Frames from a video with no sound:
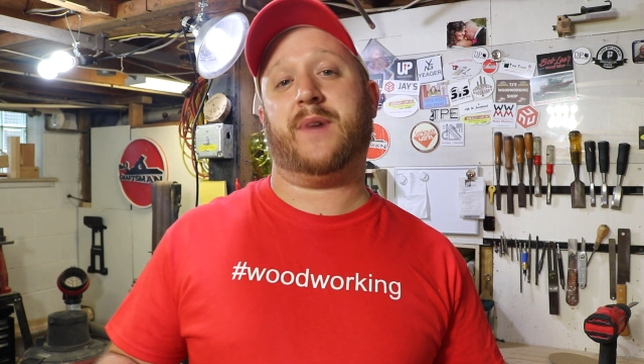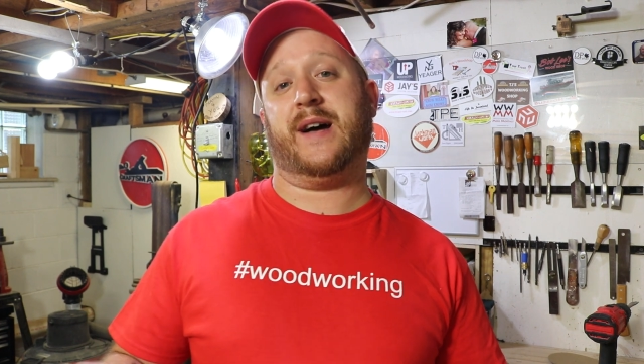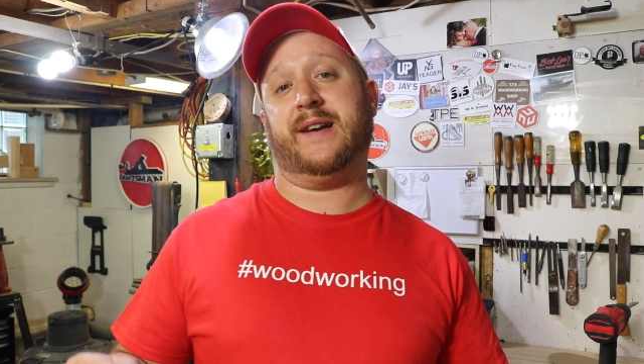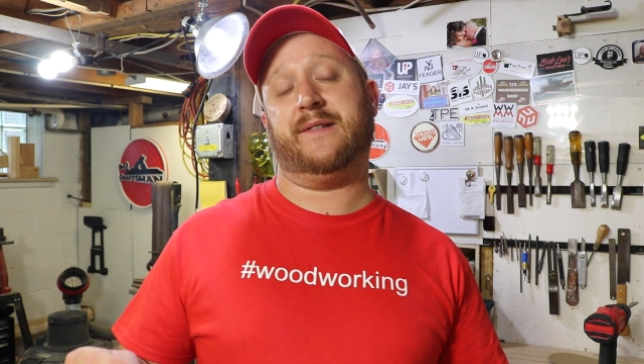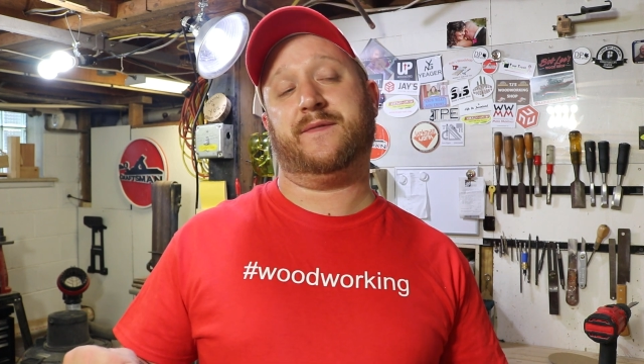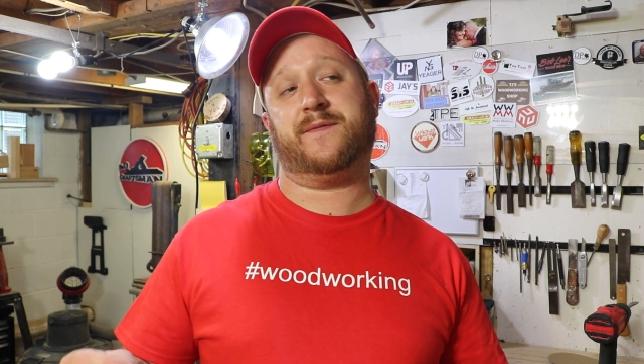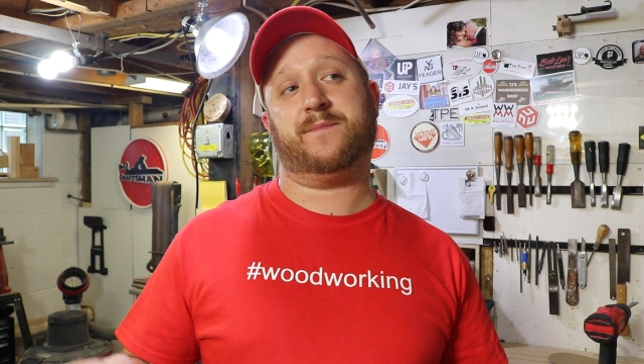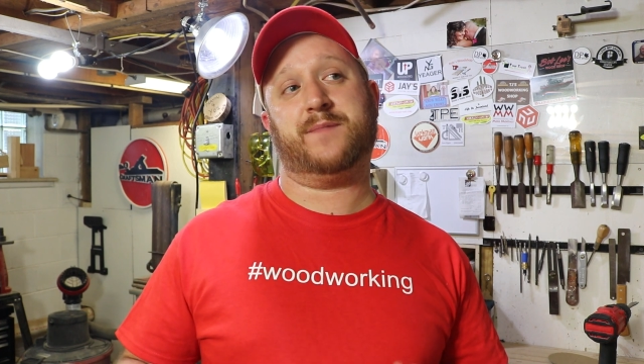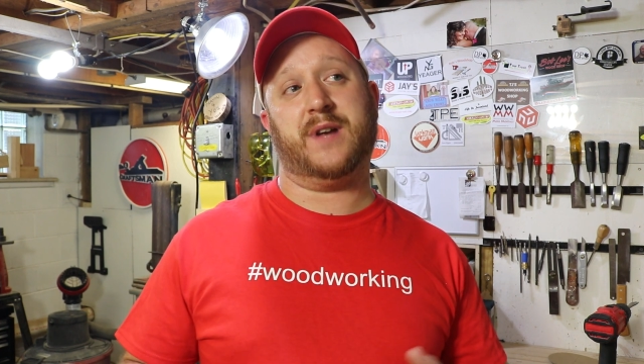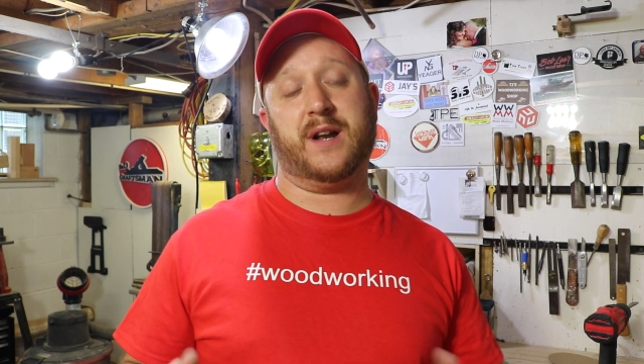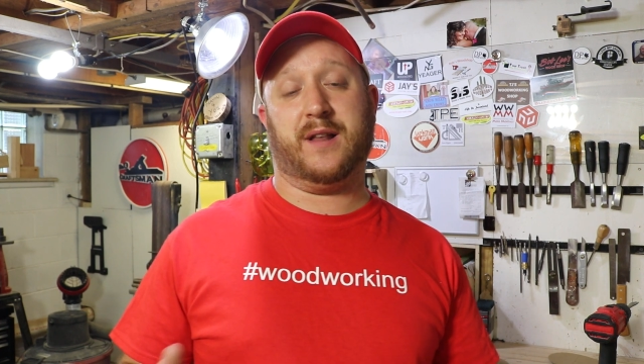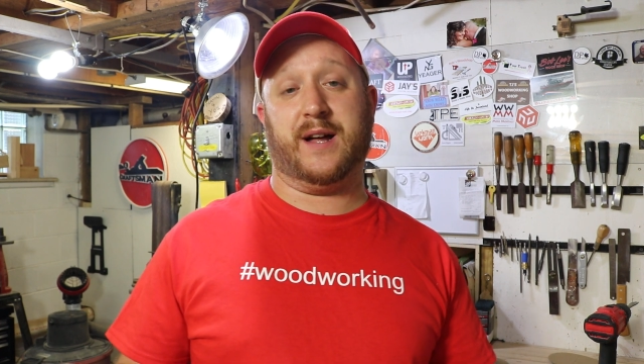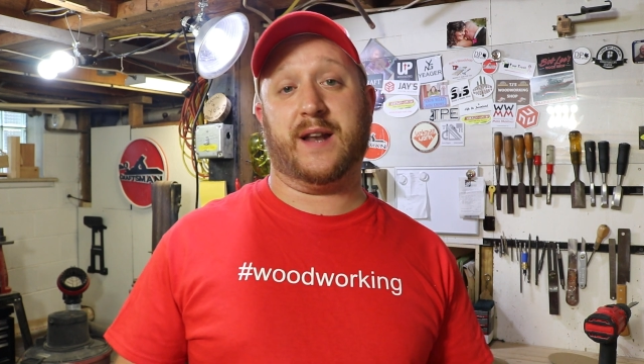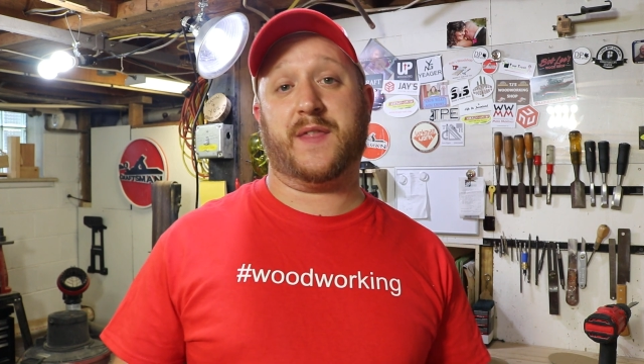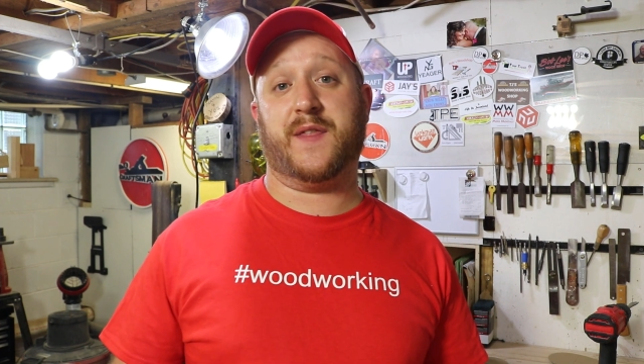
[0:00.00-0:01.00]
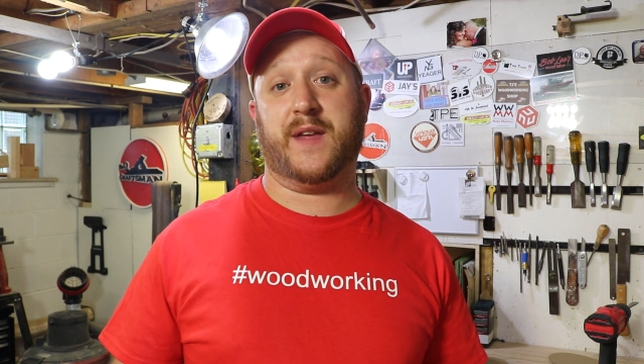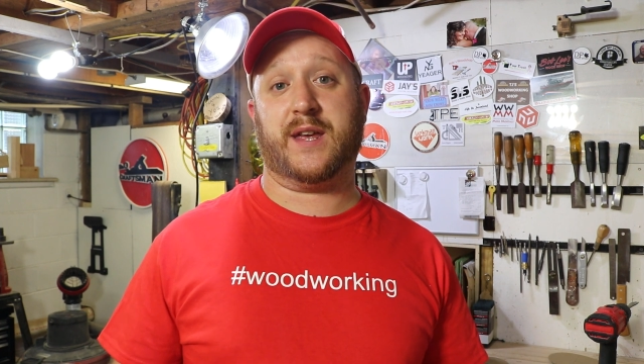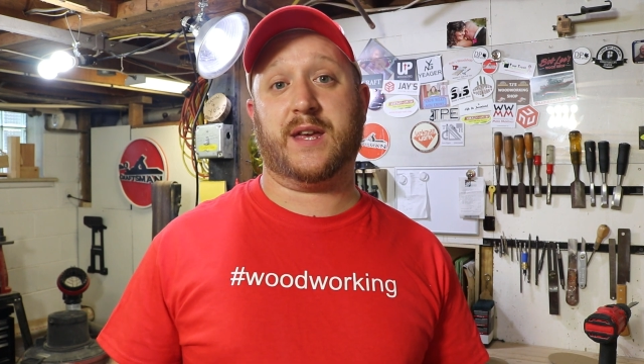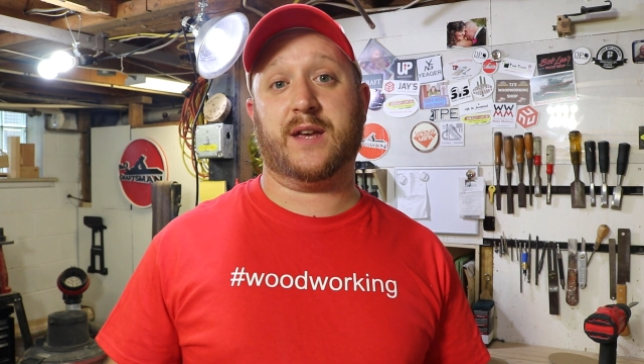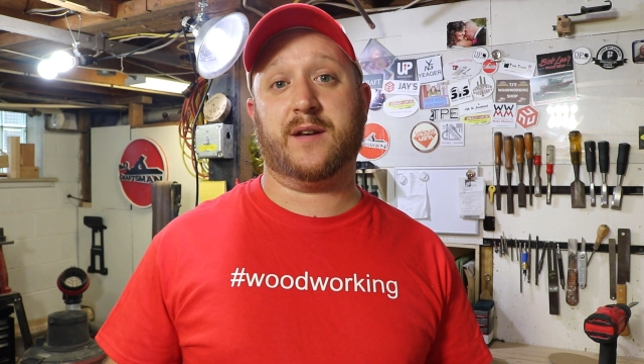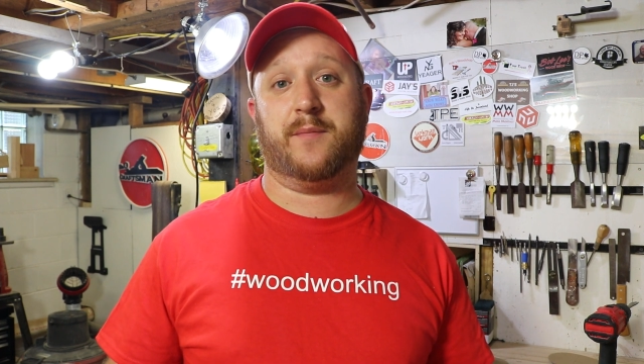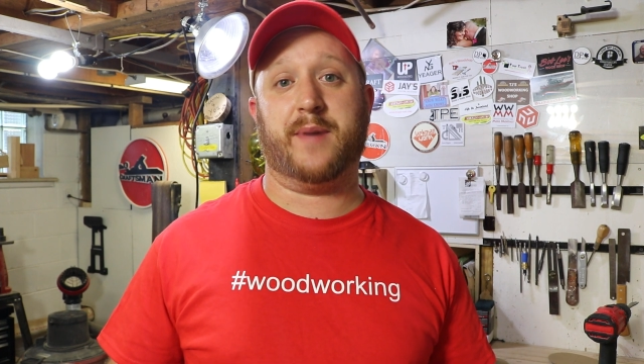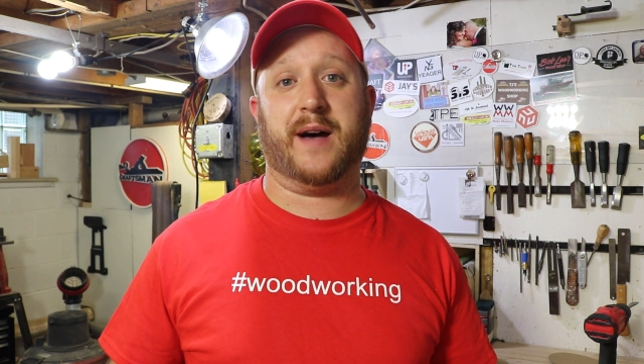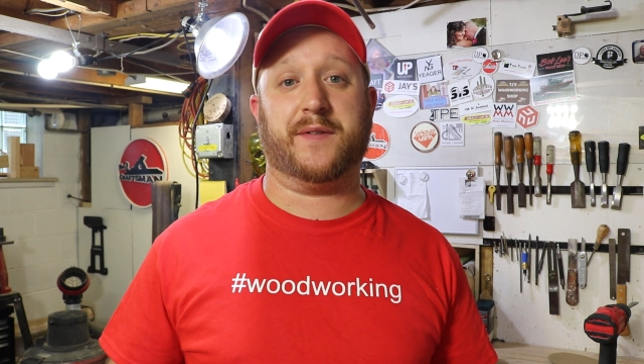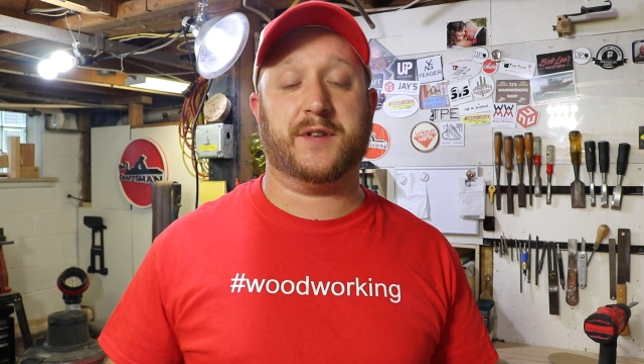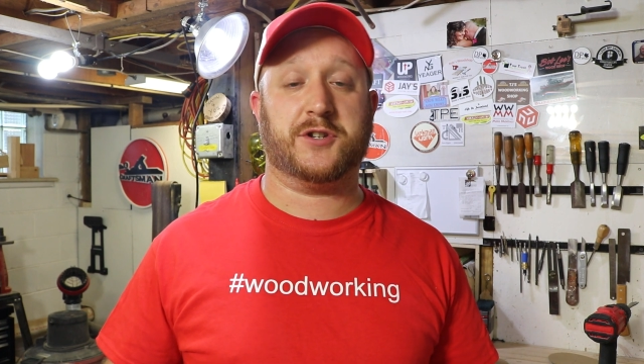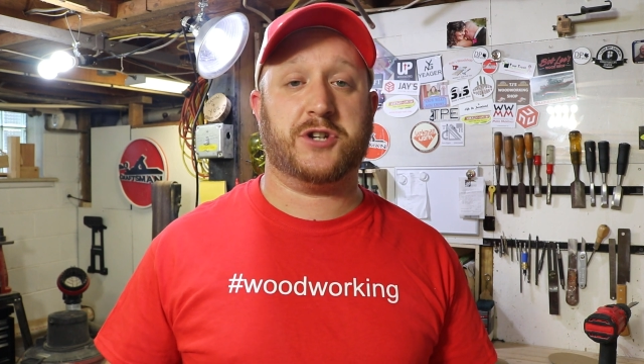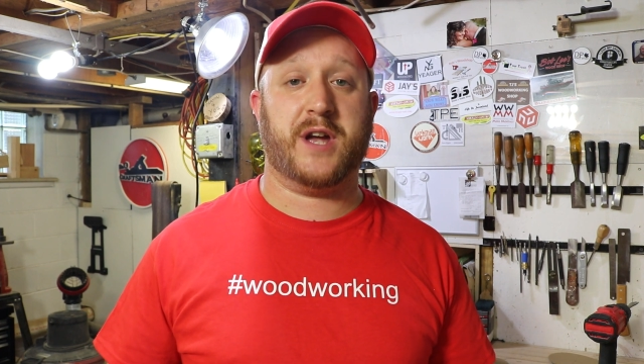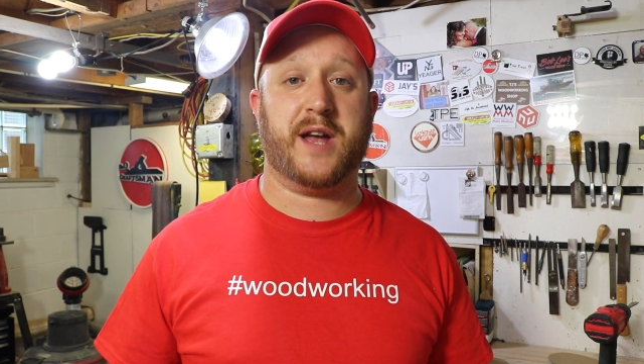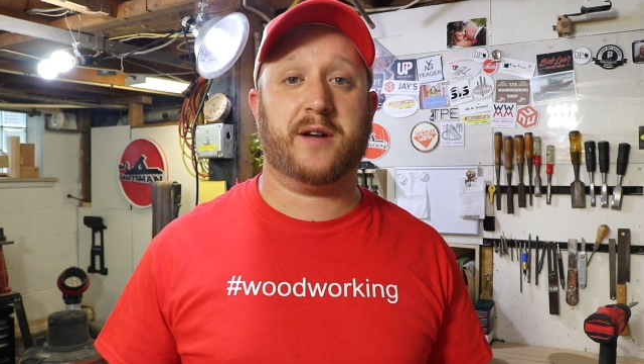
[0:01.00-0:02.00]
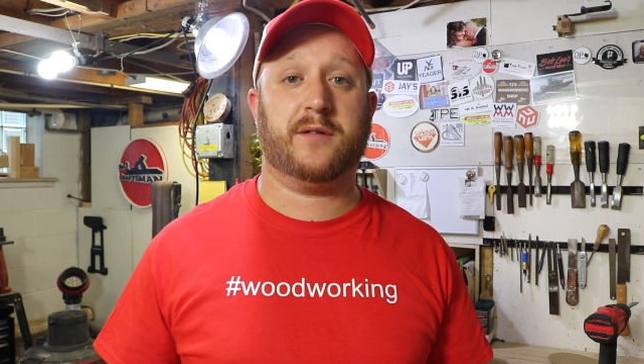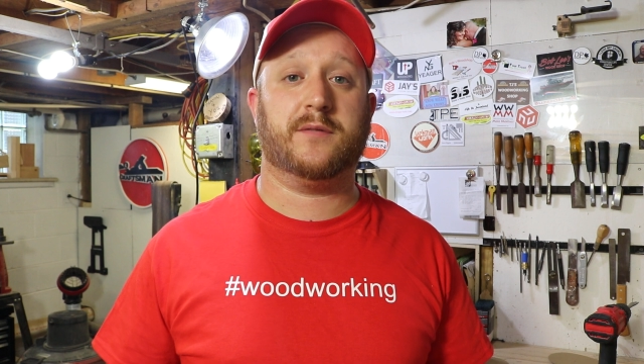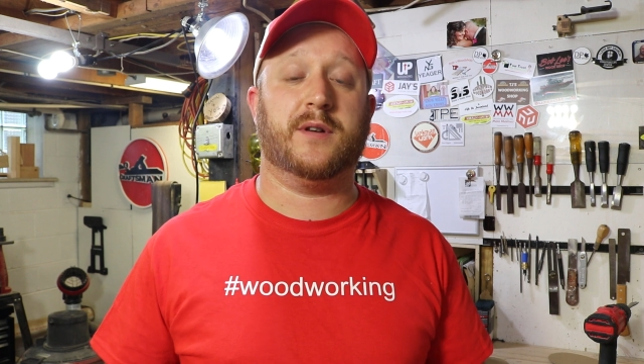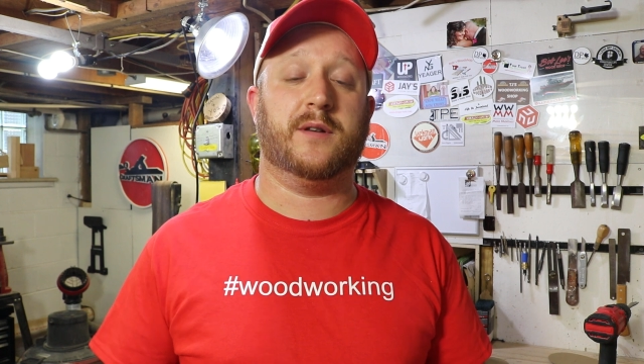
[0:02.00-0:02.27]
I've done a lot of thinking about the channel